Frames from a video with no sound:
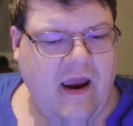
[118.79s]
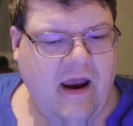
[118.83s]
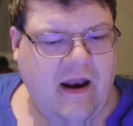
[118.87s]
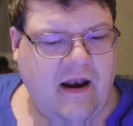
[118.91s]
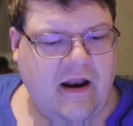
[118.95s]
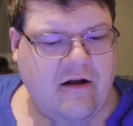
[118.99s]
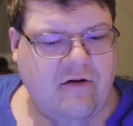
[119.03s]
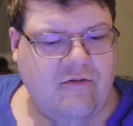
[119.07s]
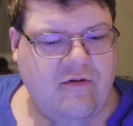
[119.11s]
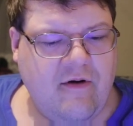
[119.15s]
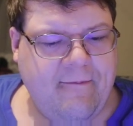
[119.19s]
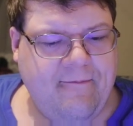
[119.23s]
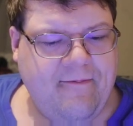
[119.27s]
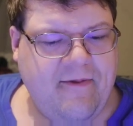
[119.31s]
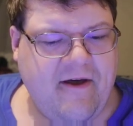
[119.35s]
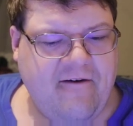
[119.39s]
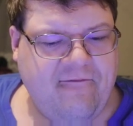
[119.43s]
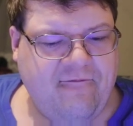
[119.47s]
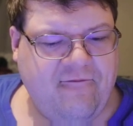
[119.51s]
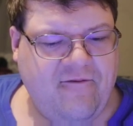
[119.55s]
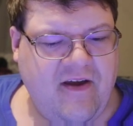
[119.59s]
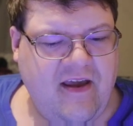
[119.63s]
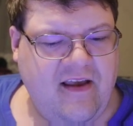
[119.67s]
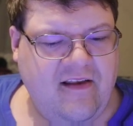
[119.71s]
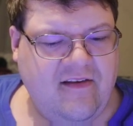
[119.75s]
and equip
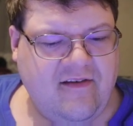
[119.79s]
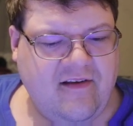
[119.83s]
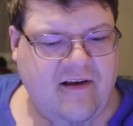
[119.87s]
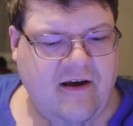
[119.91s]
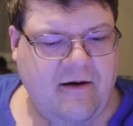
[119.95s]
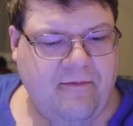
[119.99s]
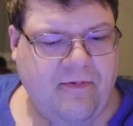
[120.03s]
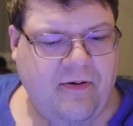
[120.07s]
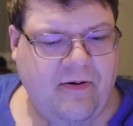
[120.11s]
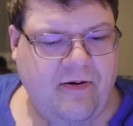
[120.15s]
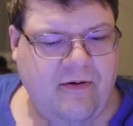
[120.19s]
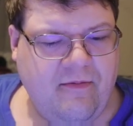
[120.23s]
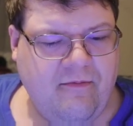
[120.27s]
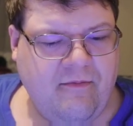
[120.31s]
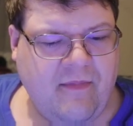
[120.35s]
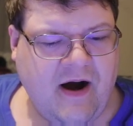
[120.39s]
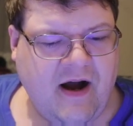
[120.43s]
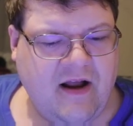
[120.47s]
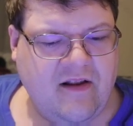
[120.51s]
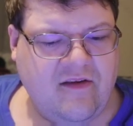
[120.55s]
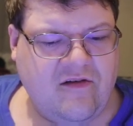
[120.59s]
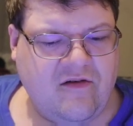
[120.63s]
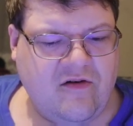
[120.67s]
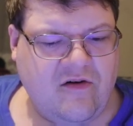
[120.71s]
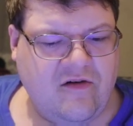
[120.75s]
that face-up
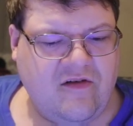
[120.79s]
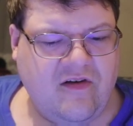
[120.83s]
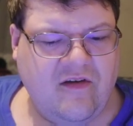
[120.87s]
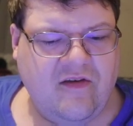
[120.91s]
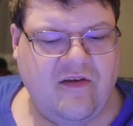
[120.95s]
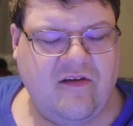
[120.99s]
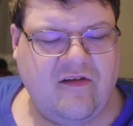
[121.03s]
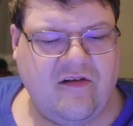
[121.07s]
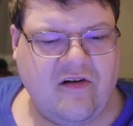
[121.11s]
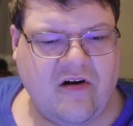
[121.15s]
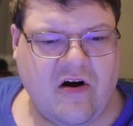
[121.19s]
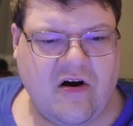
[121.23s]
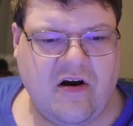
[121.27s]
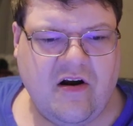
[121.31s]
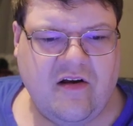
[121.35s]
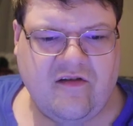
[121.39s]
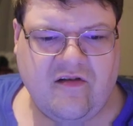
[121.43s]
monster to this card